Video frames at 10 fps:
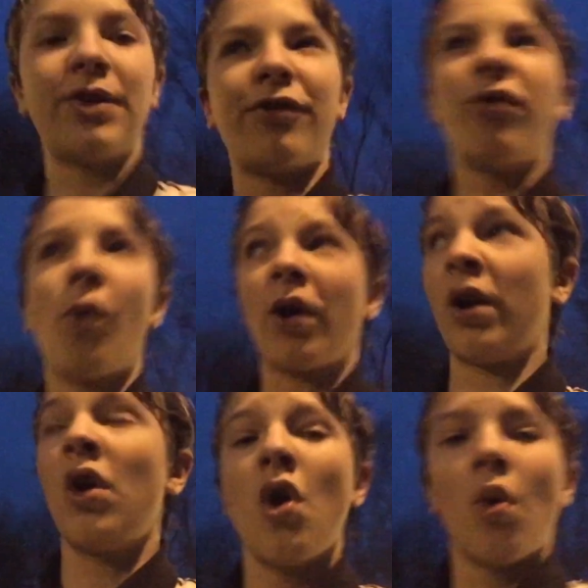Nerf war.
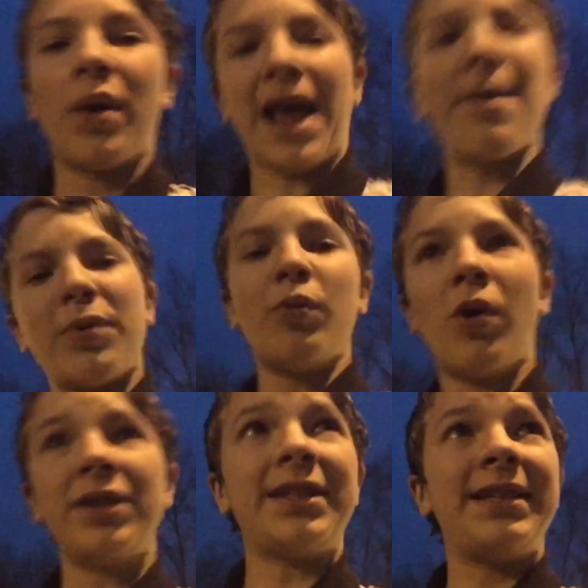What happened
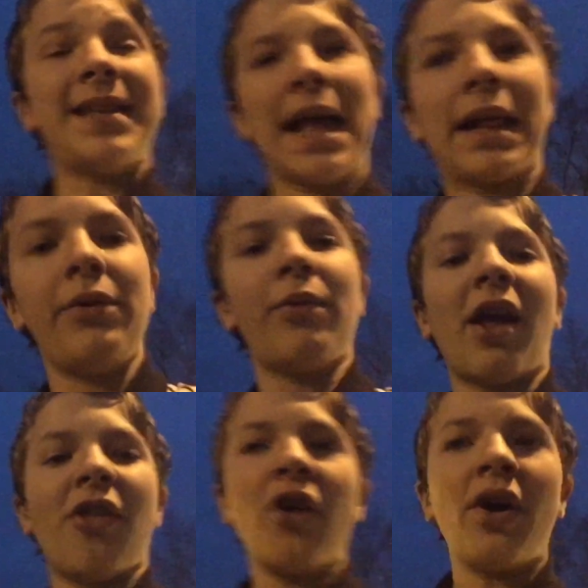was exactly what
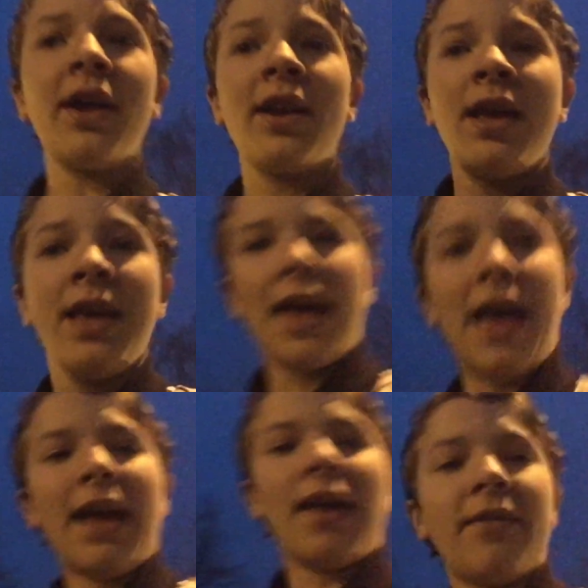I thought,
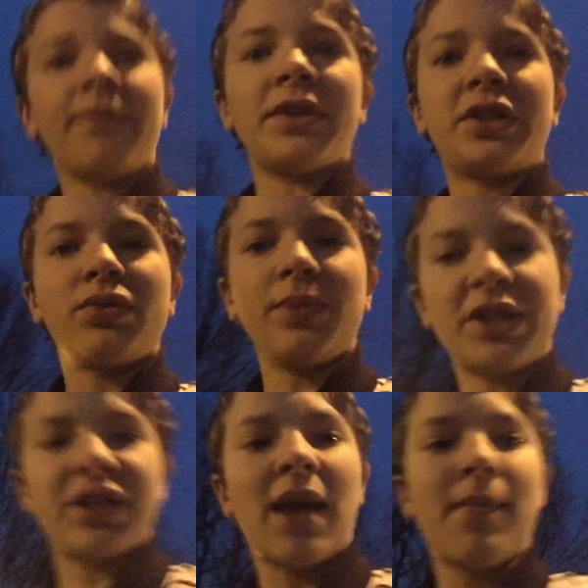and the
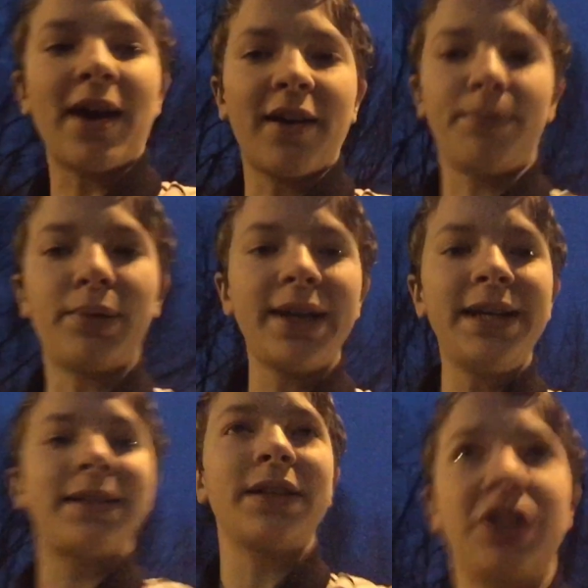switch came out of
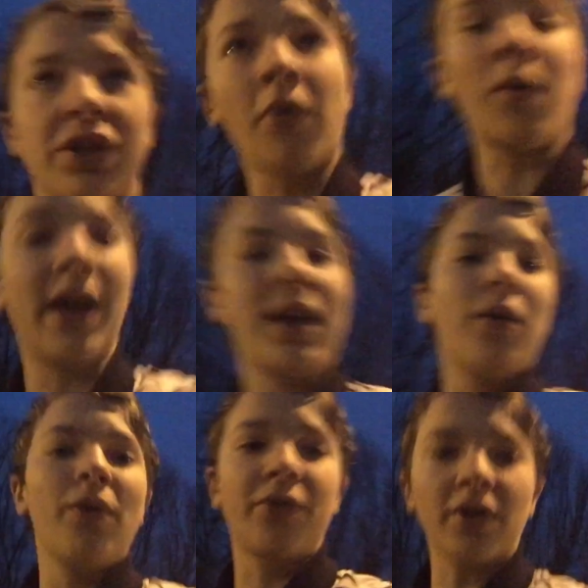place, so I
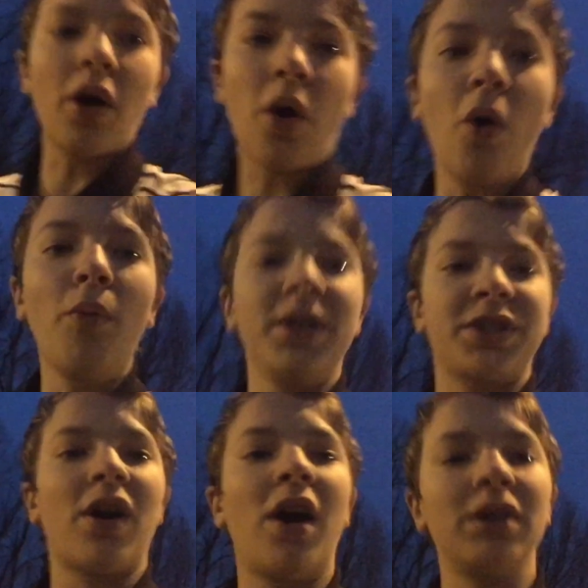use a whole bunch
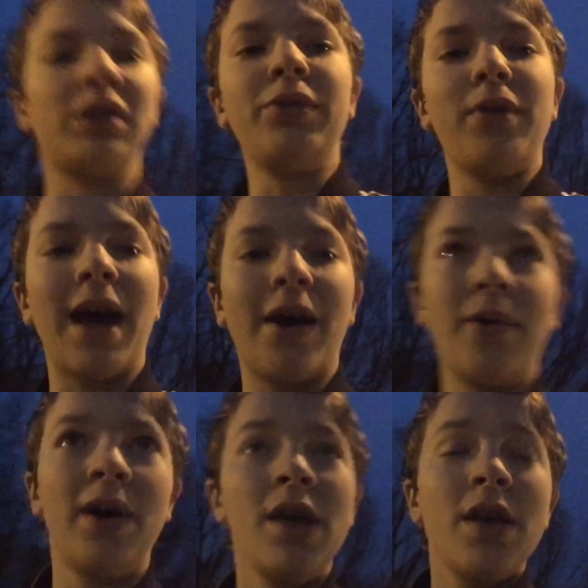of hot glue
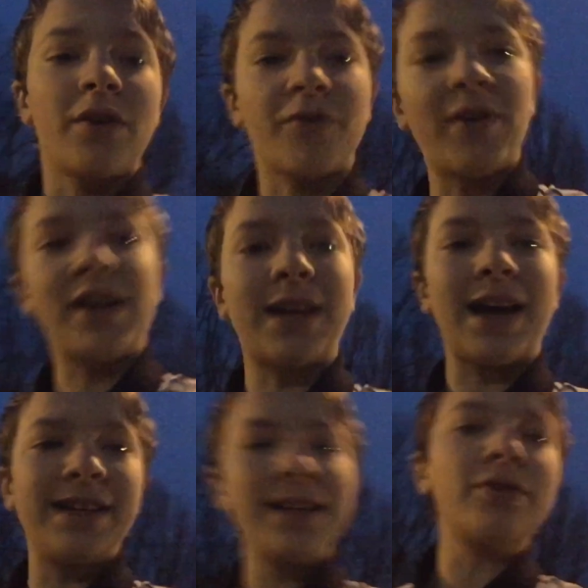now to fix it. I
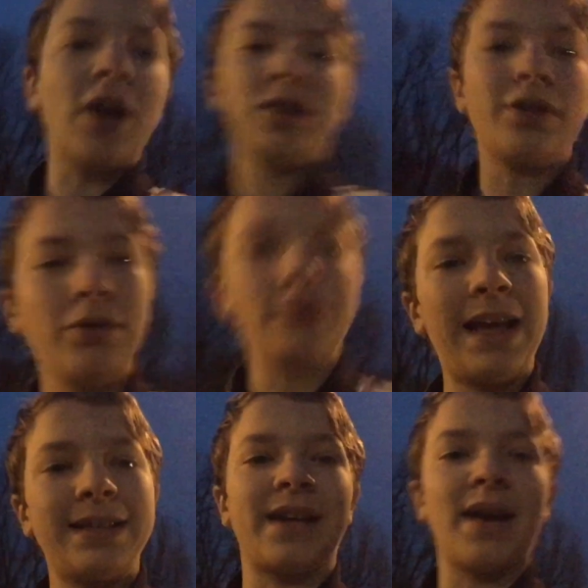did use hot glue
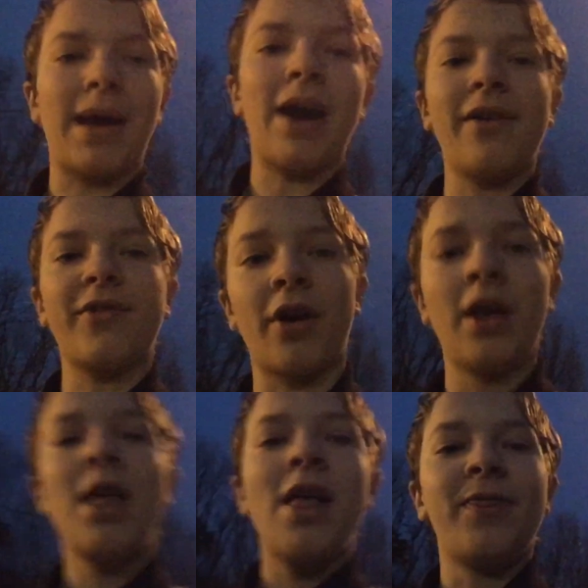last time, however,
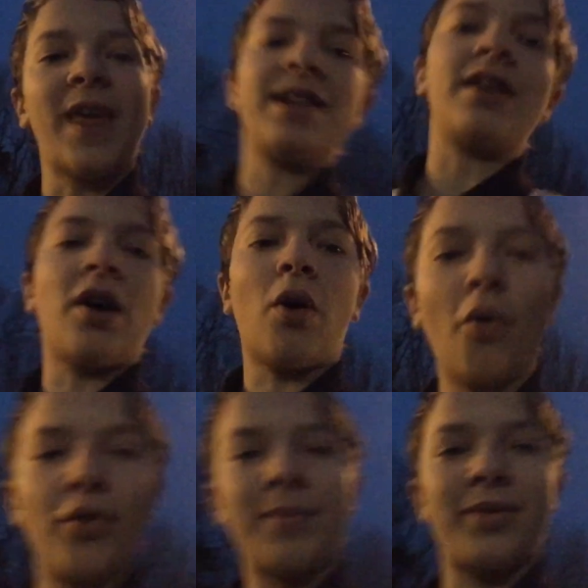that did not
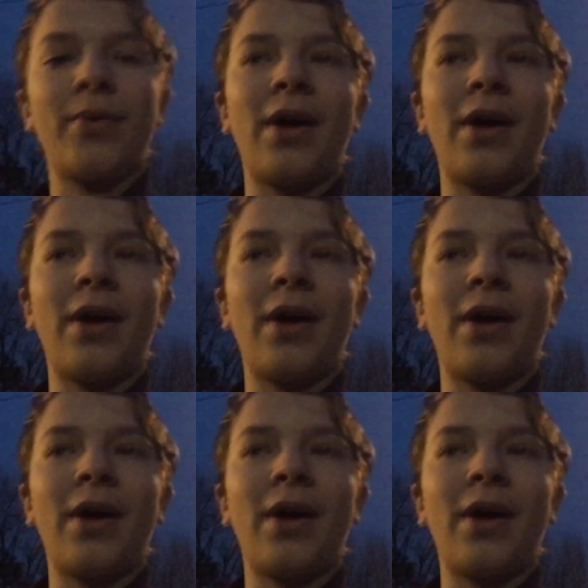hold up as